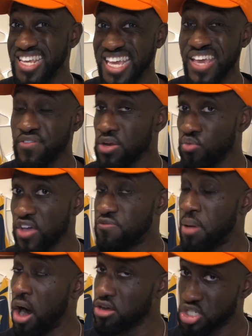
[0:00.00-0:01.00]
even with
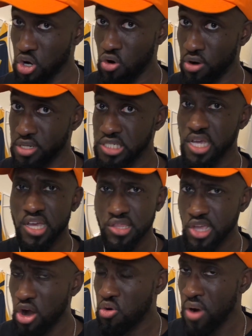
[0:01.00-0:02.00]
Paul George,
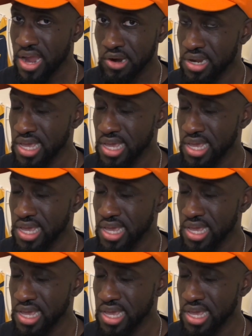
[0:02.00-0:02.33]
their record